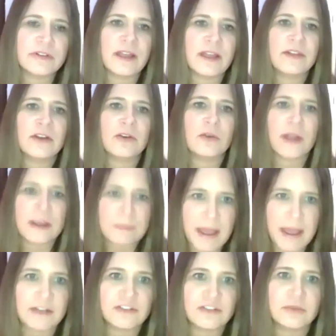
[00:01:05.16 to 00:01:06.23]
and the great
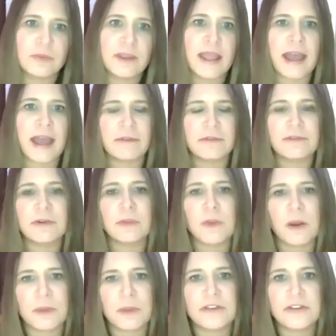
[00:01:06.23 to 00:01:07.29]
passion we have for what we
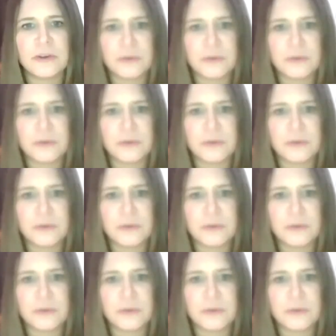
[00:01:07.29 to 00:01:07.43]
do.